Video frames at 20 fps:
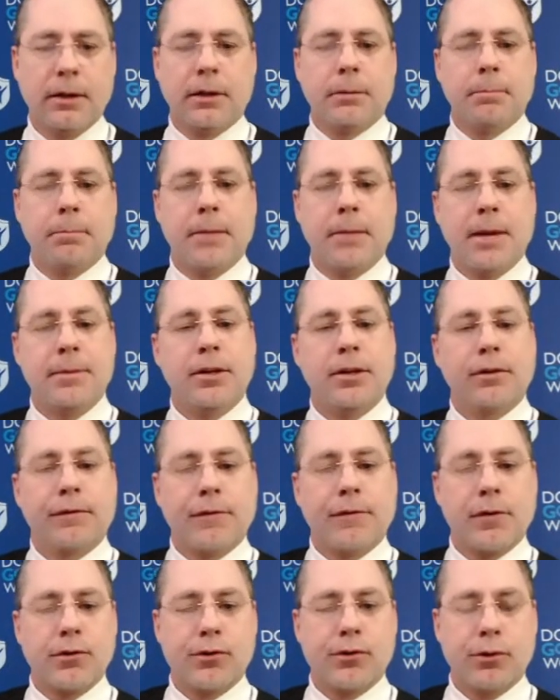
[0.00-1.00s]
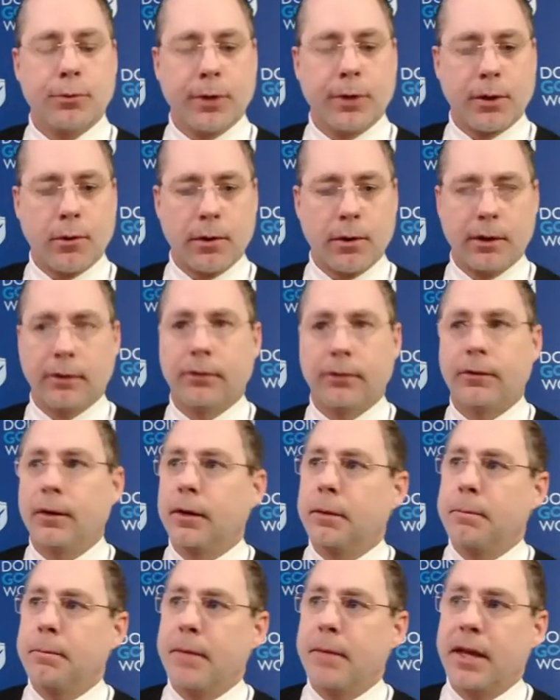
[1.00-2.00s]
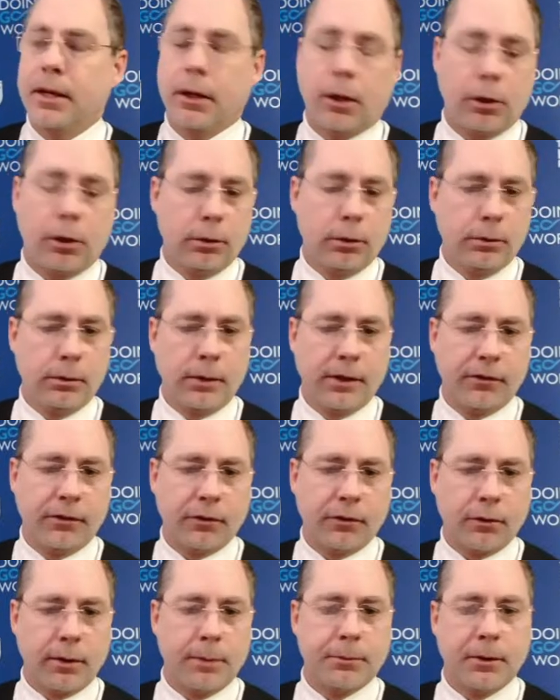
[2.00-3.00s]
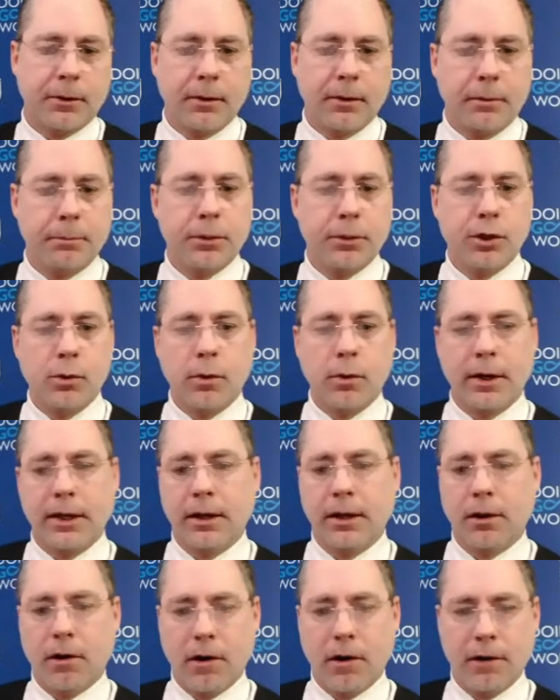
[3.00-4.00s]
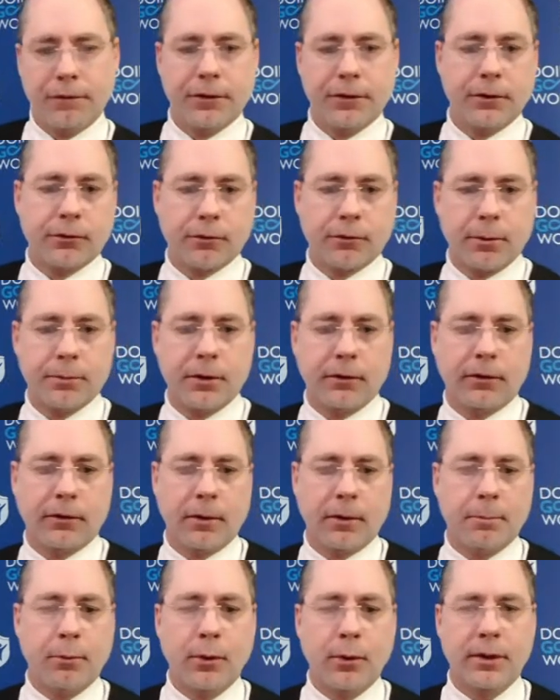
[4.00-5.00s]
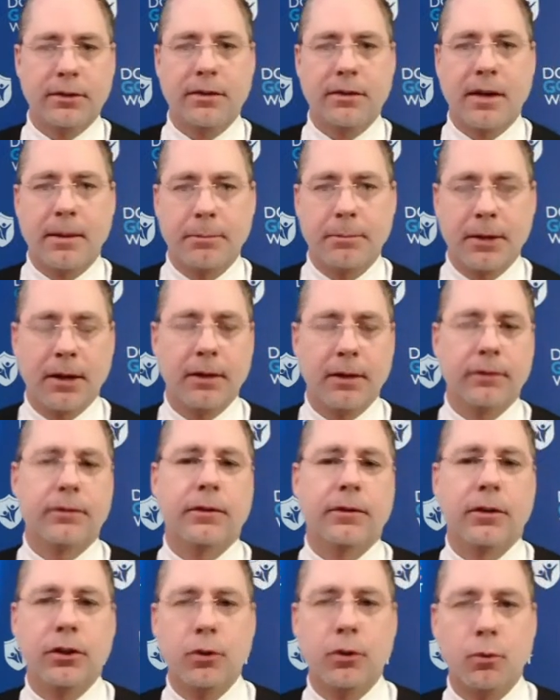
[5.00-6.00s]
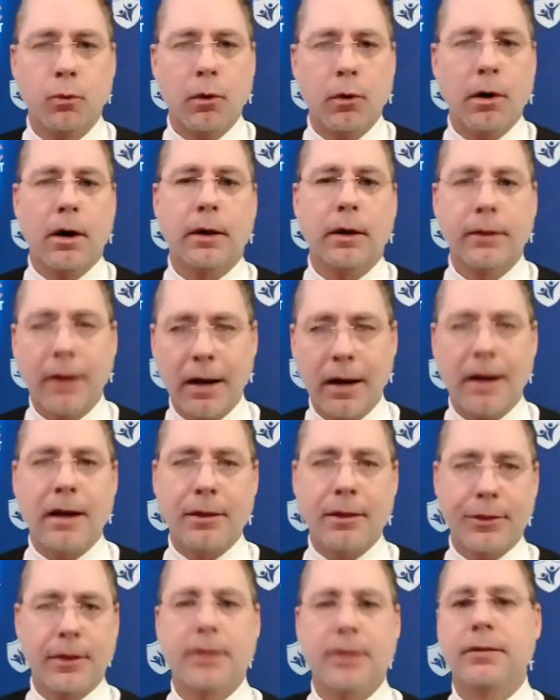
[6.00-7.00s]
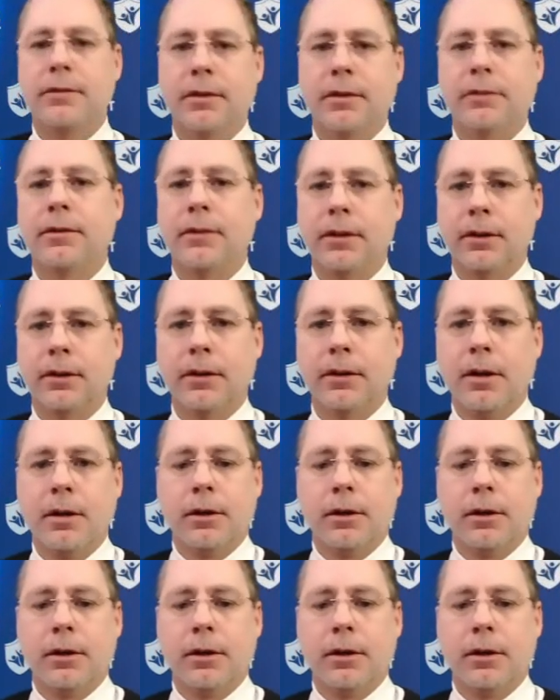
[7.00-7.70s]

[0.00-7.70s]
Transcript: Maybe your first 2 recordings may include a script, but you want to get off the script at some point in time because you want authenticity.